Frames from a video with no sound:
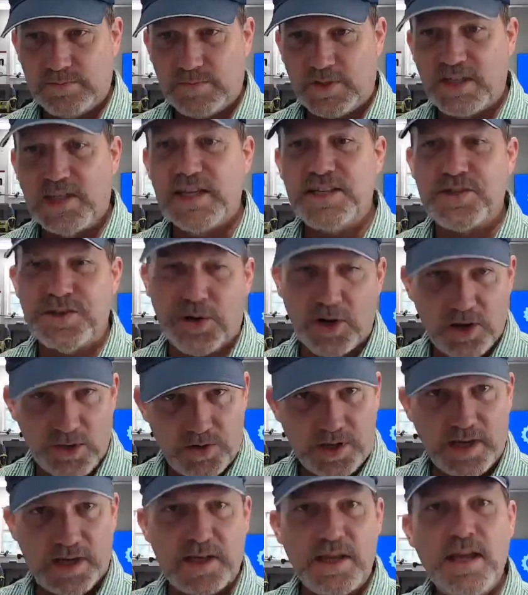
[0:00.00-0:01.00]
Key start,
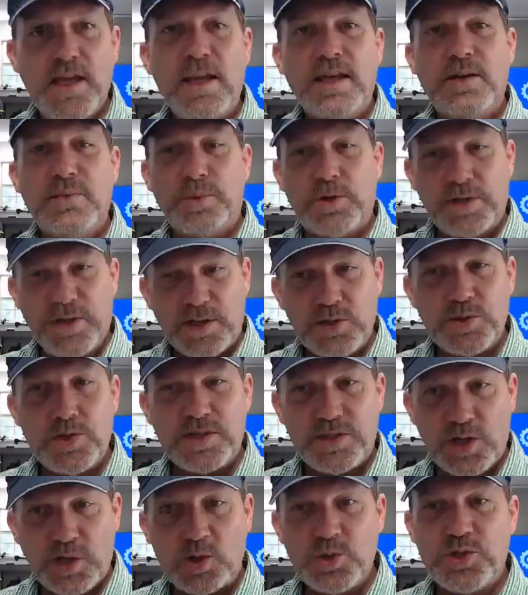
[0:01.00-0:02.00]
okay. Well, those
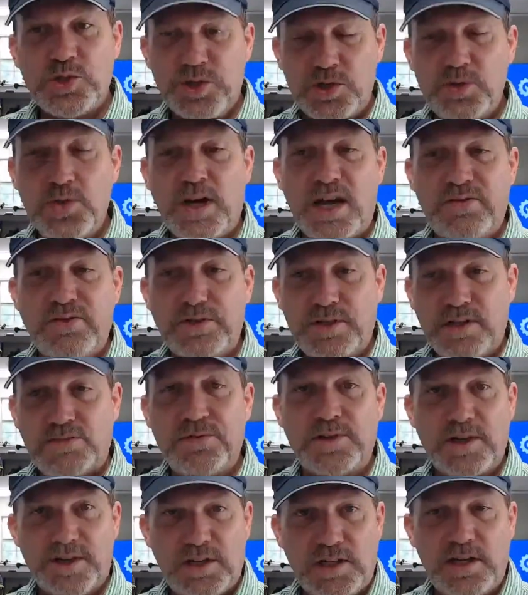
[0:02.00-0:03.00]
those do have a
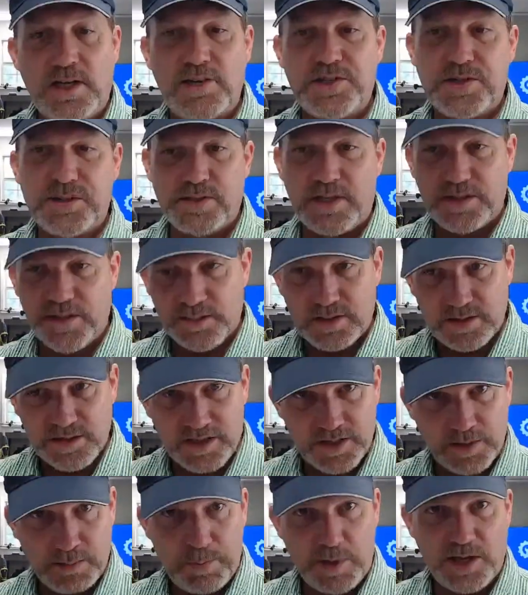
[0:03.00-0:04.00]
different clutch than the
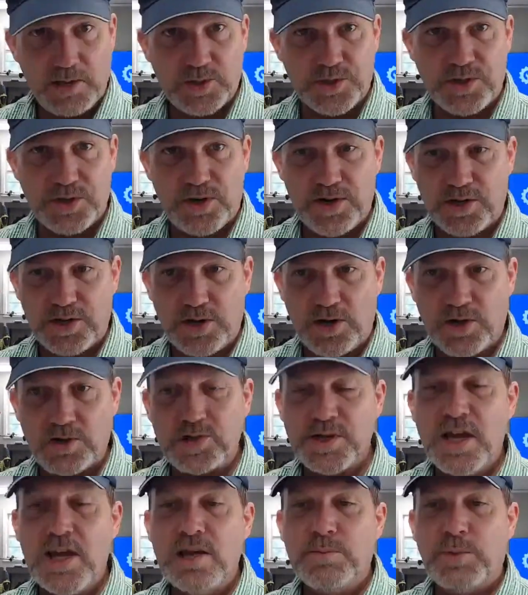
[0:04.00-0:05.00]
than the pedal start cars
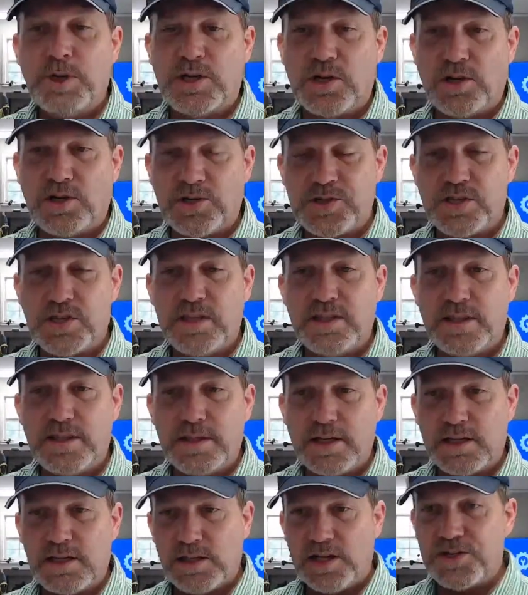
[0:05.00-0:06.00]
because
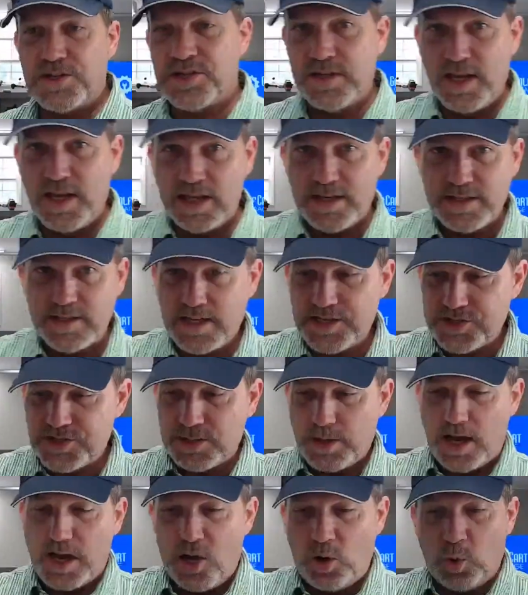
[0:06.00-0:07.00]
the clutch needs to
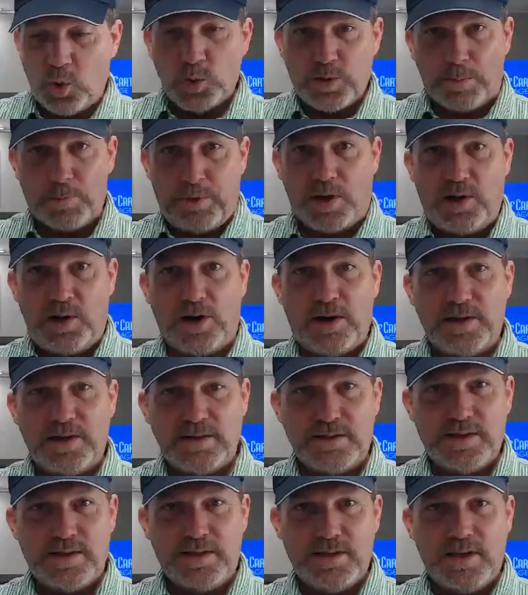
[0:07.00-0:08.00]
hold apart
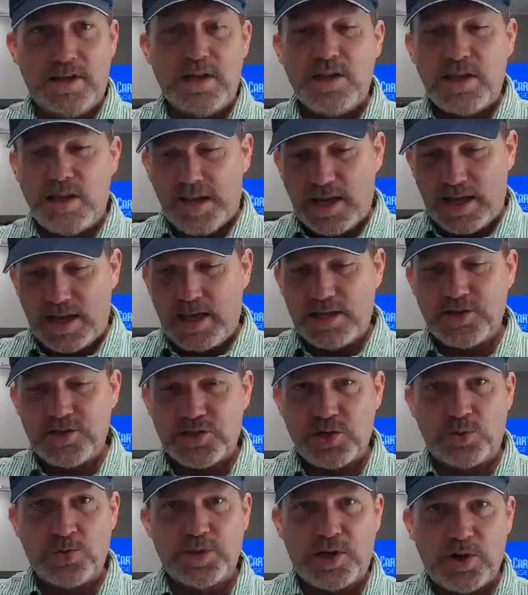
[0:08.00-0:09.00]

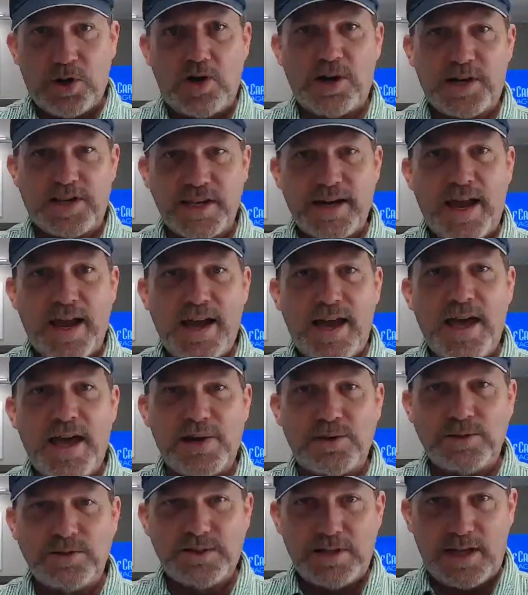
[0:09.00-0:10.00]
so the car can
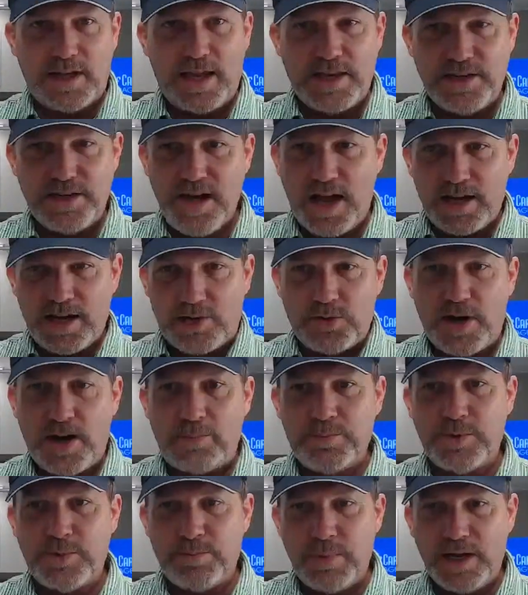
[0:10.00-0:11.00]
idle and not
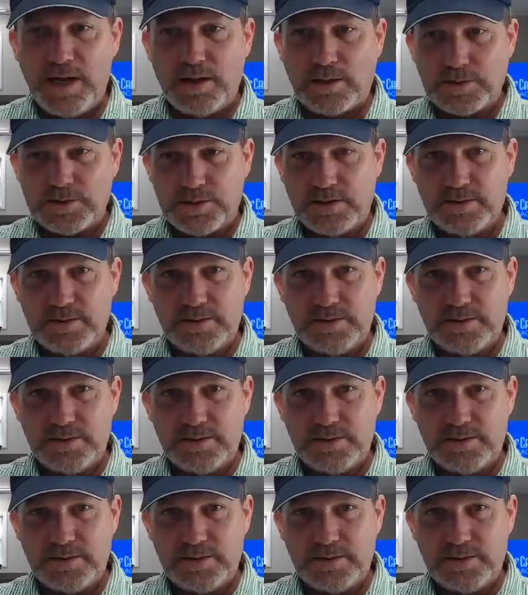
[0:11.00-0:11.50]
grab the belt.